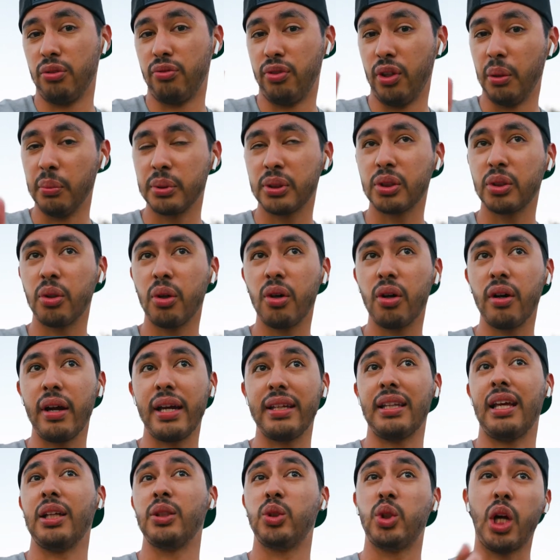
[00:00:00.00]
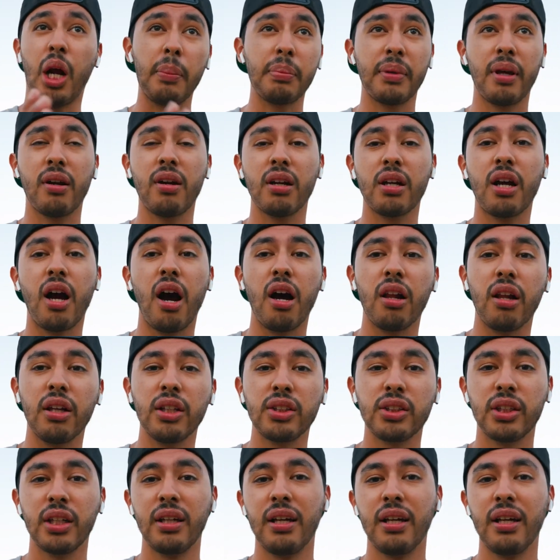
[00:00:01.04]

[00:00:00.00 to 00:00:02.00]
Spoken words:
film school and I dropped out of college,